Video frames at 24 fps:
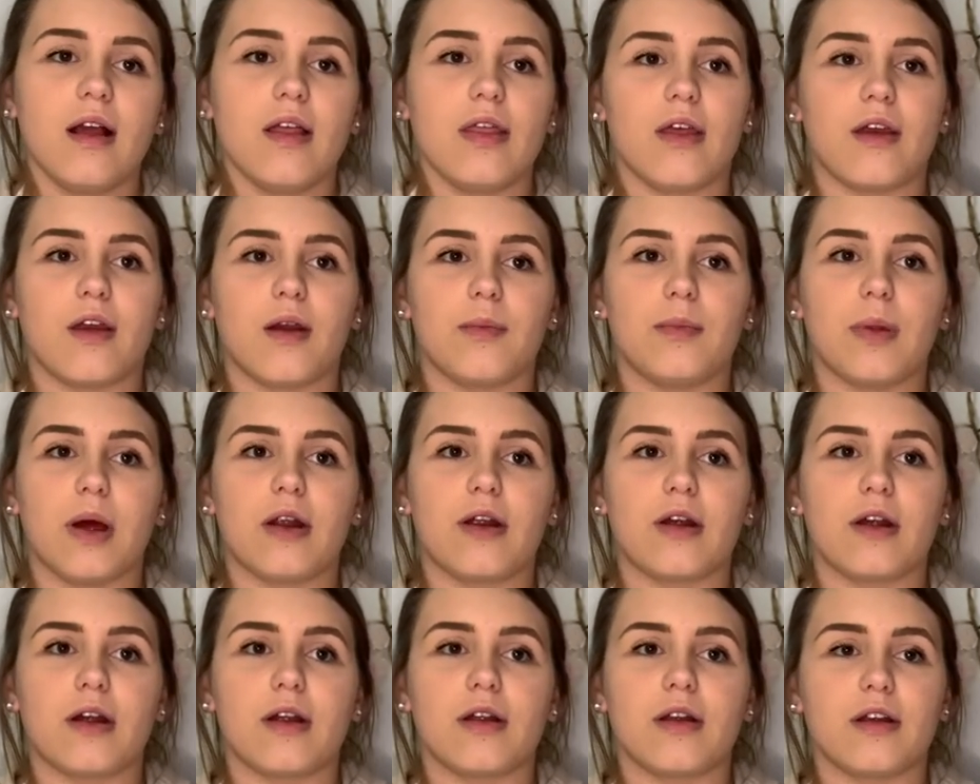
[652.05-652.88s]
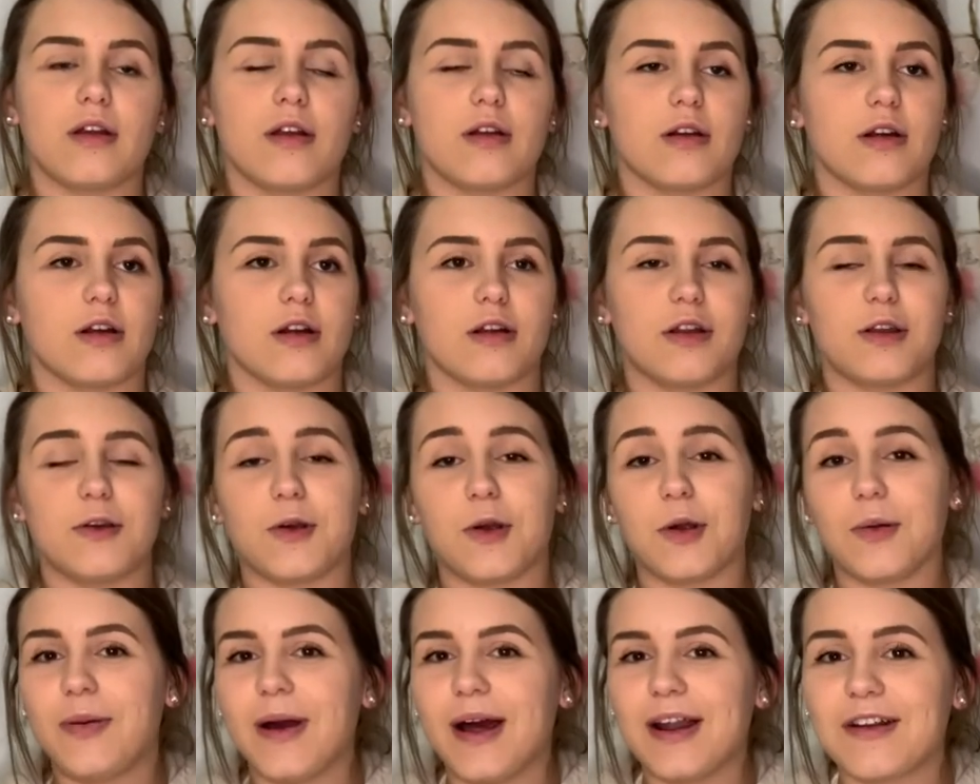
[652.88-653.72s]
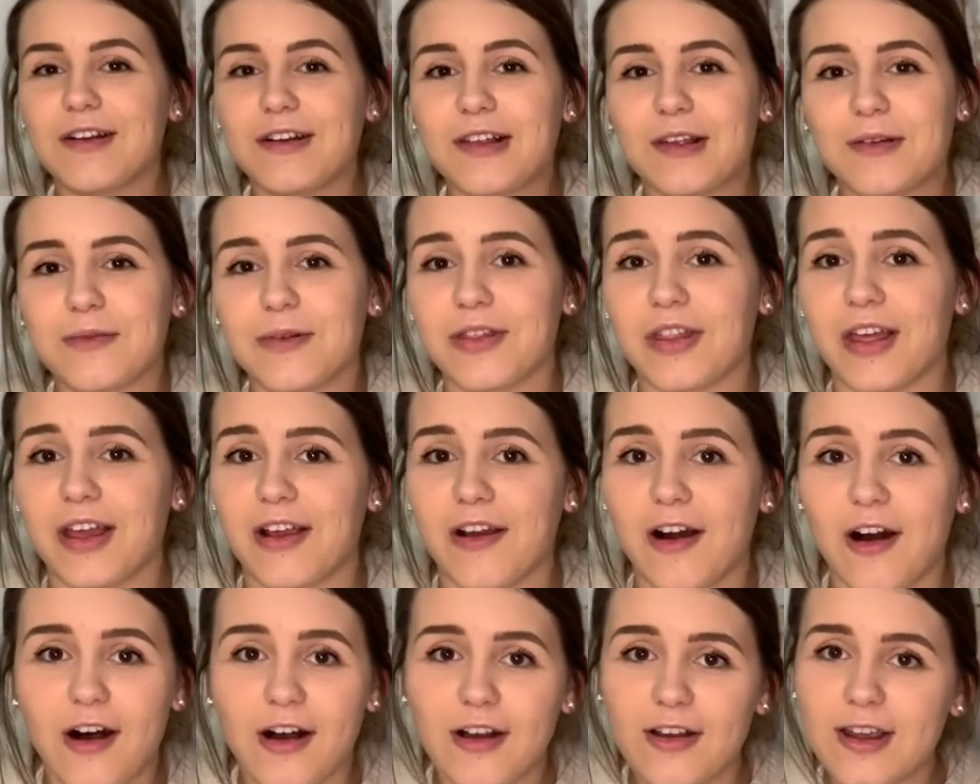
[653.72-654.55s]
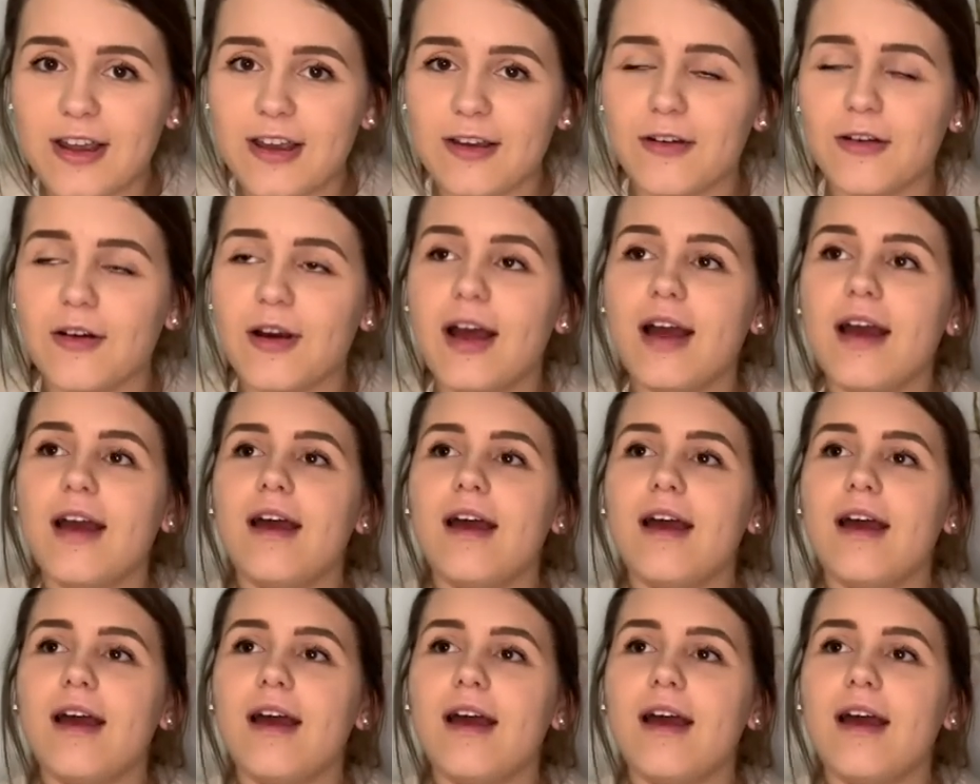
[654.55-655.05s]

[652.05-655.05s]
They are better, or you are better than what they call you.